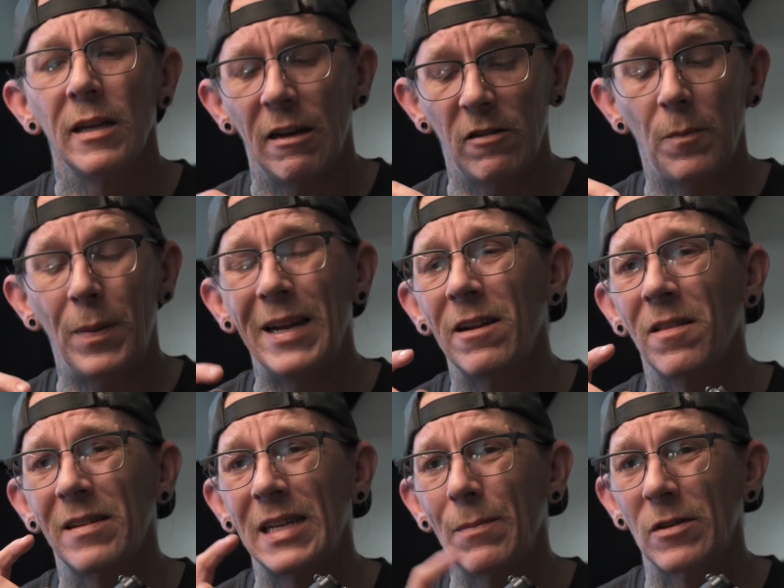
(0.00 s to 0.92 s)
Now, depending
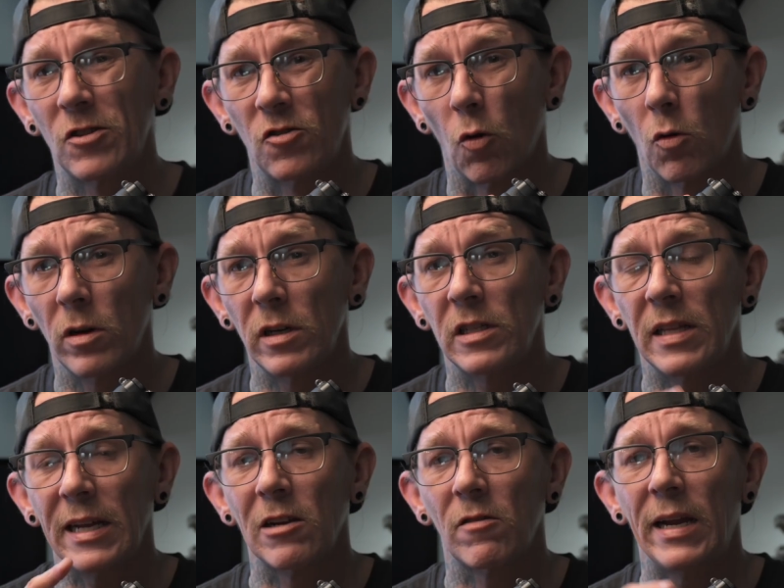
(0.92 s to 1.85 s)
on the type of storage
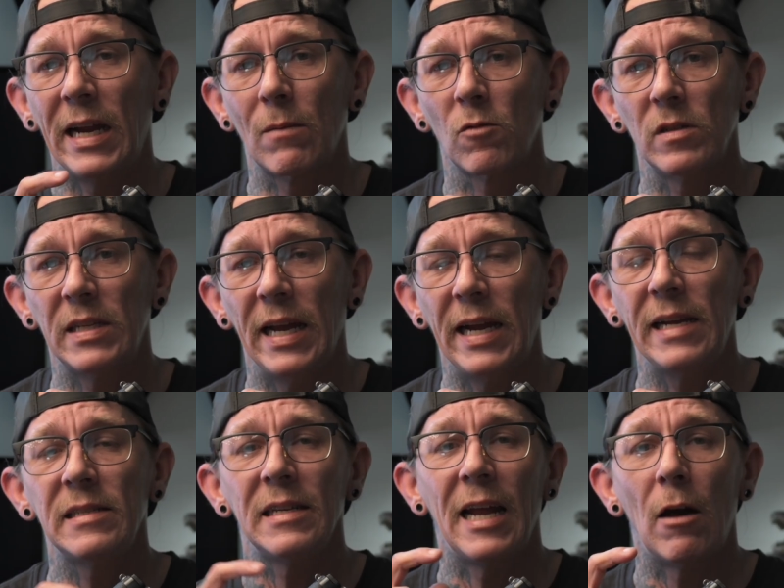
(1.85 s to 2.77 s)
that your camera
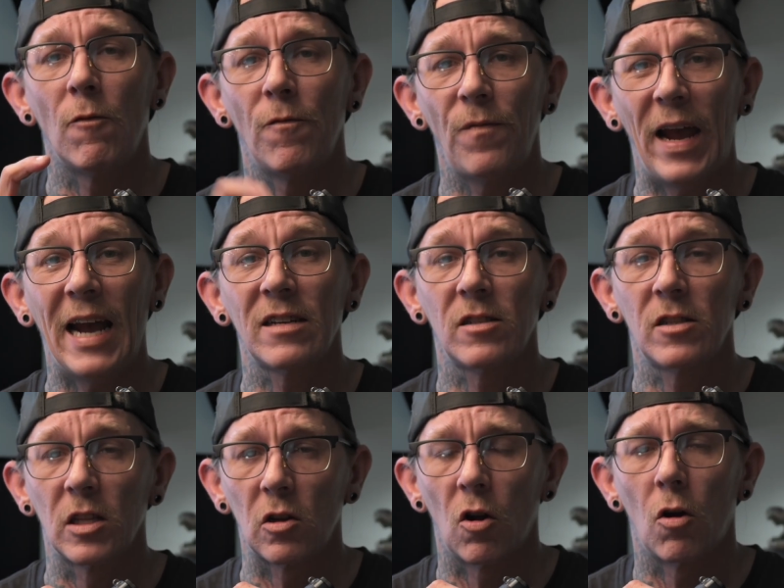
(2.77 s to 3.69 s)
takes and how
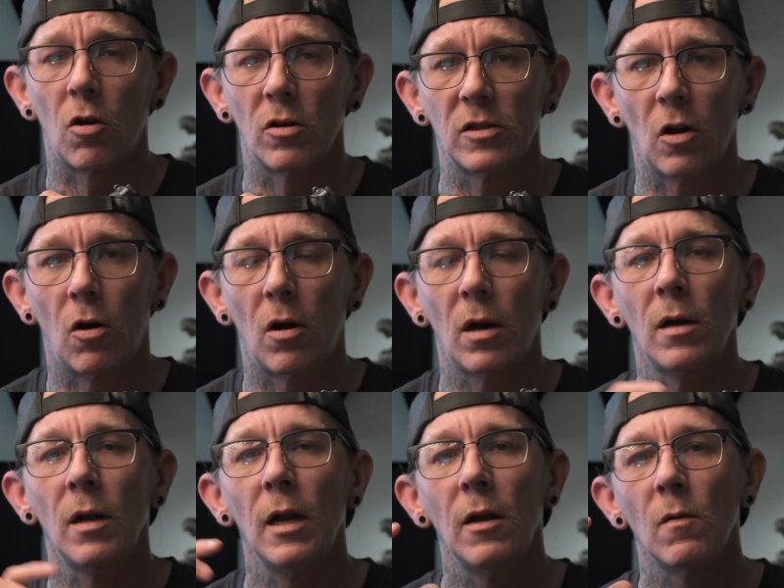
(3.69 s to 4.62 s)
fast the cards are,